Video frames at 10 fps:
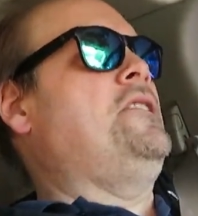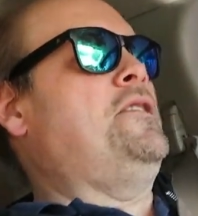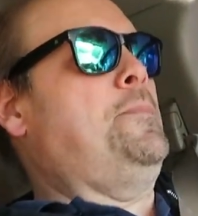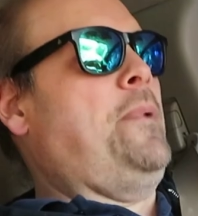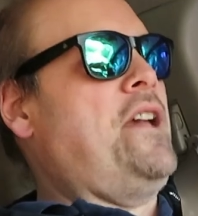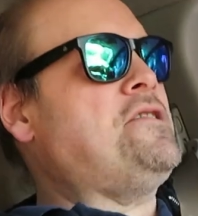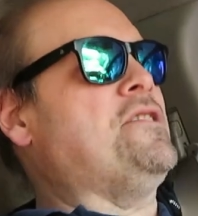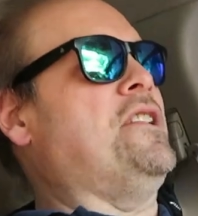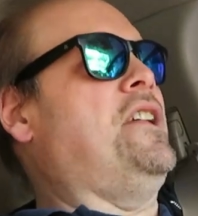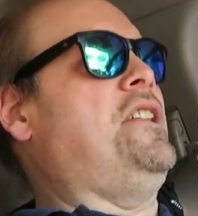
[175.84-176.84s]

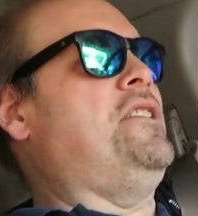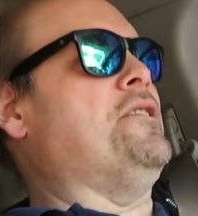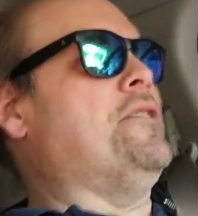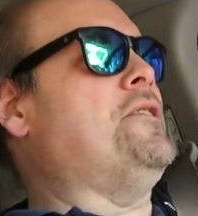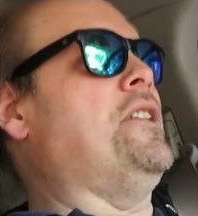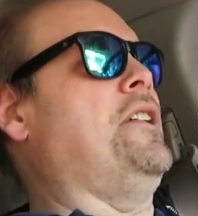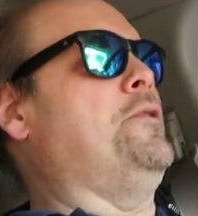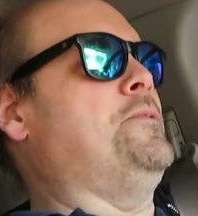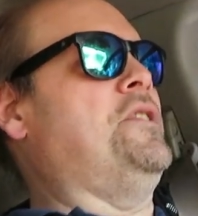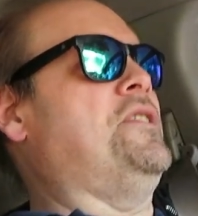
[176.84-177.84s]
Especially in these nursing
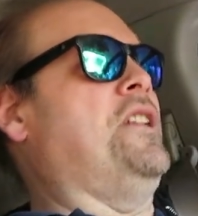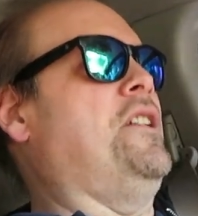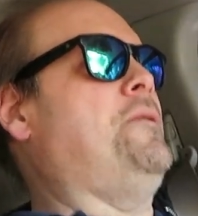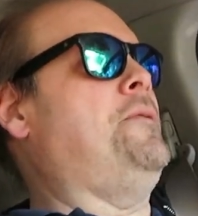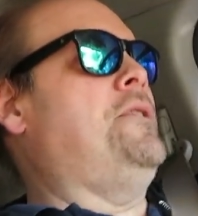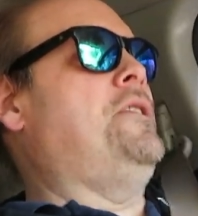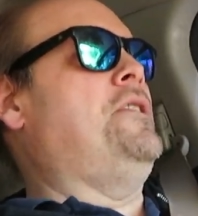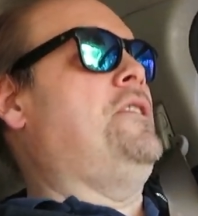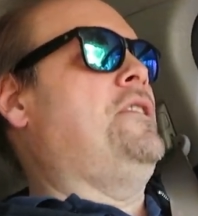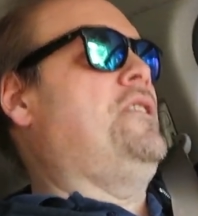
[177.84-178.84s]
homes and stuff,
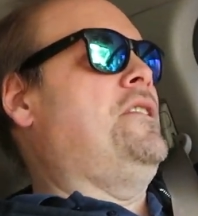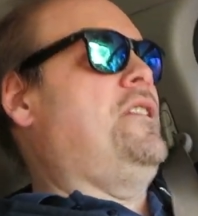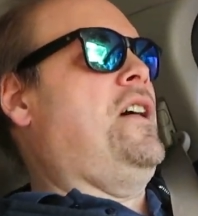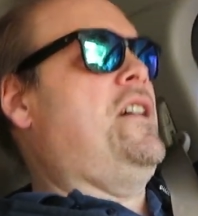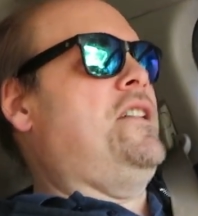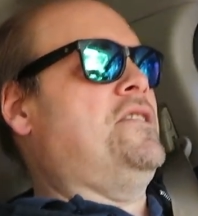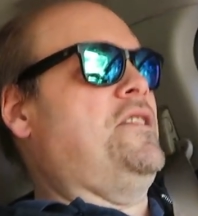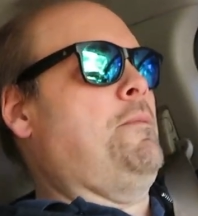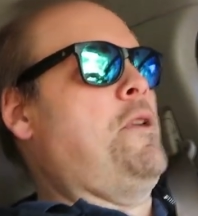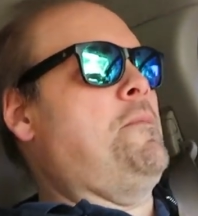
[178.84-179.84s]
uh,
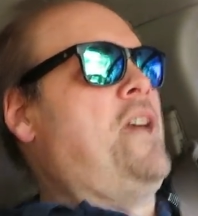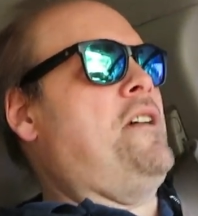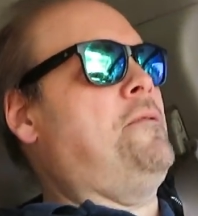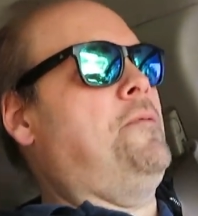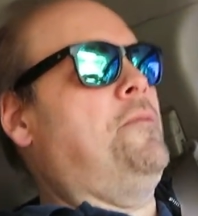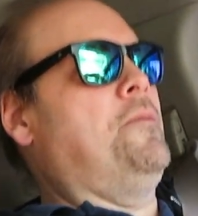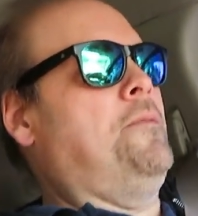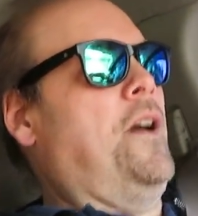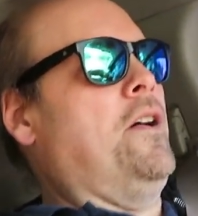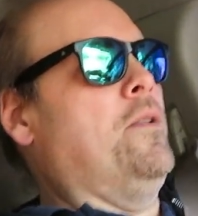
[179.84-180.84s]
some of them have
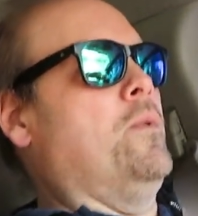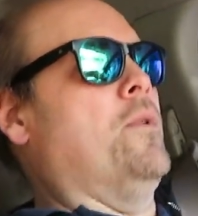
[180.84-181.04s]
fall